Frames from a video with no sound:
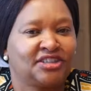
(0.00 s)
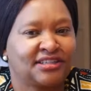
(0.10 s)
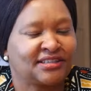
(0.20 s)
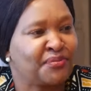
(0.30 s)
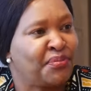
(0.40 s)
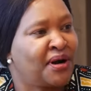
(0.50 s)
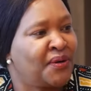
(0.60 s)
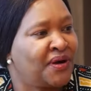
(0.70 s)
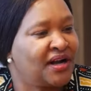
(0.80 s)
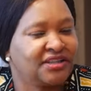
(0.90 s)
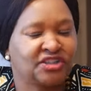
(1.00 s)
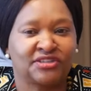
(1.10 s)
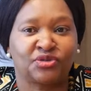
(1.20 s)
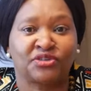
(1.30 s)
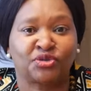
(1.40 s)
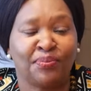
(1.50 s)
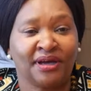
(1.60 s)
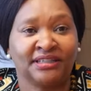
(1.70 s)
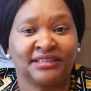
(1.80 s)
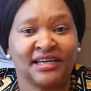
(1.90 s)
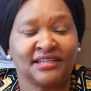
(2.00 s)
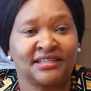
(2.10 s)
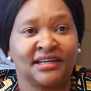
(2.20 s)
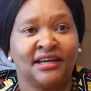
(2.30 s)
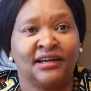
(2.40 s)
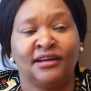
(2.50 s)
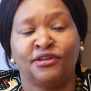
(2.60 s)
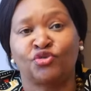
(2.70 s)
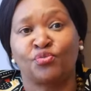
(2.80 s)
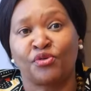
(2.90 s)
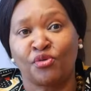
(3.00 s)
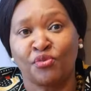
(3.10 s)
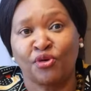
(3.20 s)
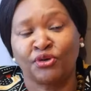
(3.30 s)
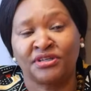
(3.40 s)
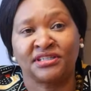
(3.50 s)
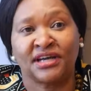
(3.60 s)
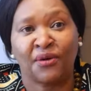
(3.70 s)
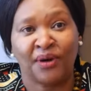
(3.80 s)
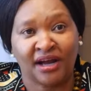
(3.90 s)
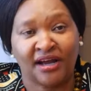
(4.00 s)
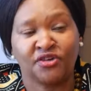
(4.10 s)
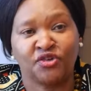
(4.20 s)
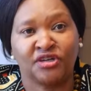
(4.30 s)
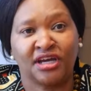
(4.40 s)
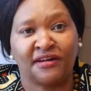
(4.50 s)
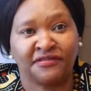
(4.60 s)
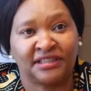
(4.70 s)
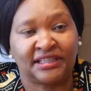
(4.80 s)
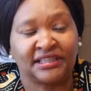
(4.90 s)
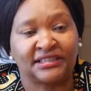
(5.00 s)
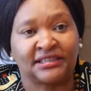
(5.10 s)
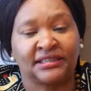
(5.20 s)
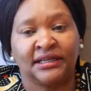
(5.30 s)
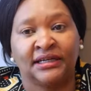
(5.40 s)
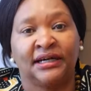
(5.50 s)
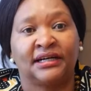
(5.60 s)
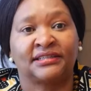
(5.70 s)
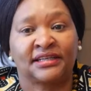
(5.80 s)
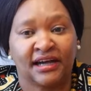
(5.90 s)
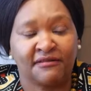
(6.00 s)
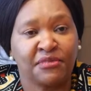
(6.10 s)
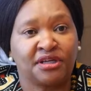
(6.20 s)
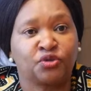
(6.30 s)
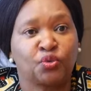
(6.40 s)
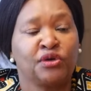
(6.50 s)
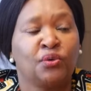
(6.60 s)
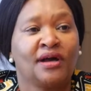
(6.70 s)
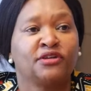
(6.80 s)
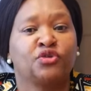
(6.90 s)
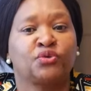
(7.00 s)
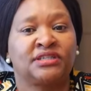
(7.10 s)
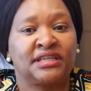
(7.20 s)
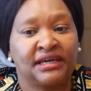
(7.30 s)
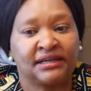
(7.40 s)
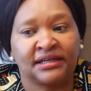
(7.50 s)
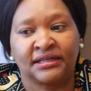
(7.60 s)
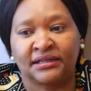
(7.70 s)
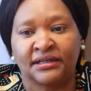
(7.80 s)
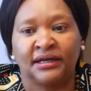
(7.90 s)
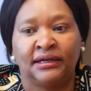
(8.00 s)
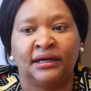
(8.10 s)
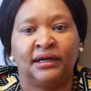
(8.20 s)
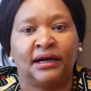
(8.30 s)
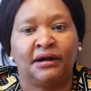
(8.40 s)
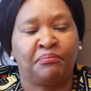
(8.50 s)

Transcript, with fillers: she has the power, she's respected to promote our country after this. As a government, we want to take a